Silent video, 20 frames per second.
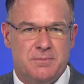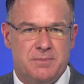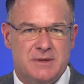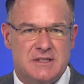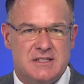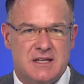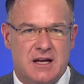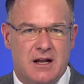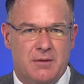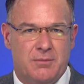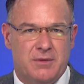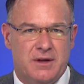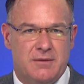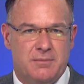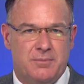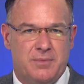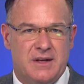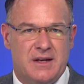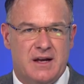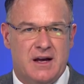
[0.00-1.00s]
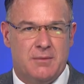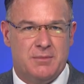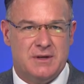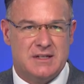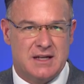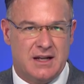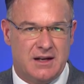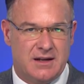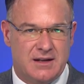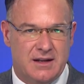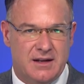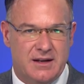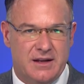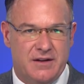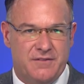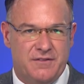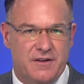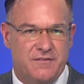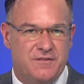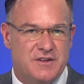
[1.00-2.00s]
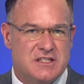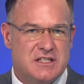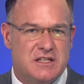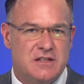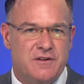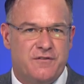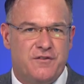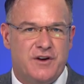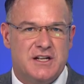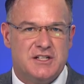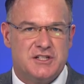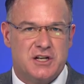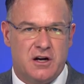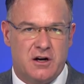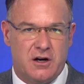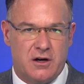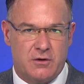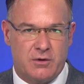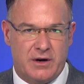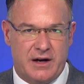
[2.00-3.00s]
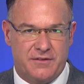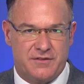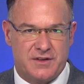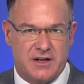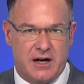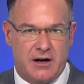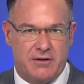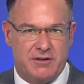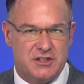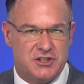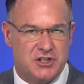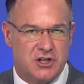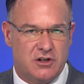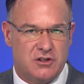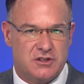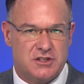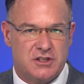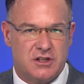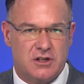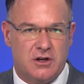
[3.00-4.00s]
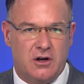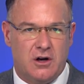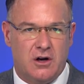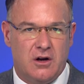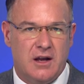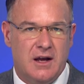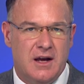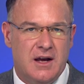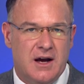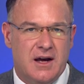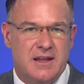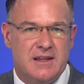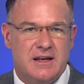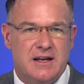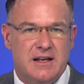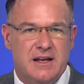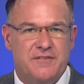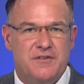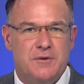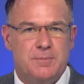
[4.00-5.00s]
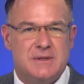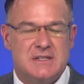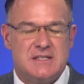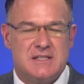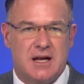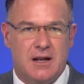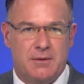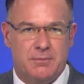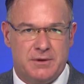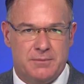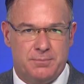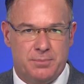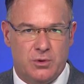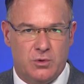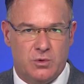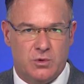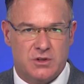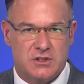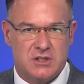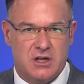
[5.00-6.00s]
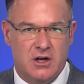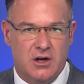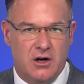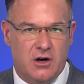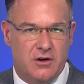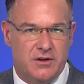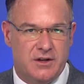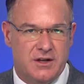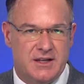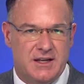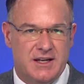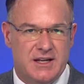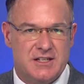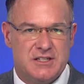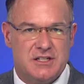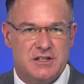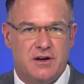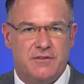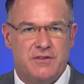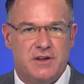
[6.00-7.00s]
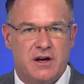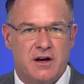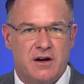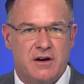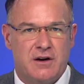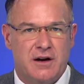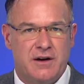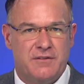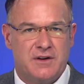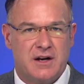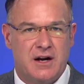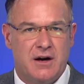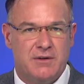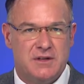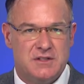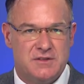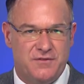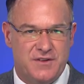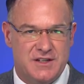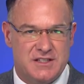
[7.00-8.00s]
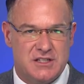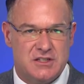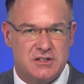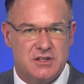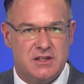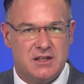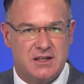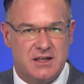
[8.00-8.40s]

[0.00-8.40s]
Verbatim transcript: bin Salman bin Hamad Al Khalifa visited the French aircraft carrier Charles de Gaulle at the Khalifa bin Salman port on the occasion of the aircraft carrier's visit to the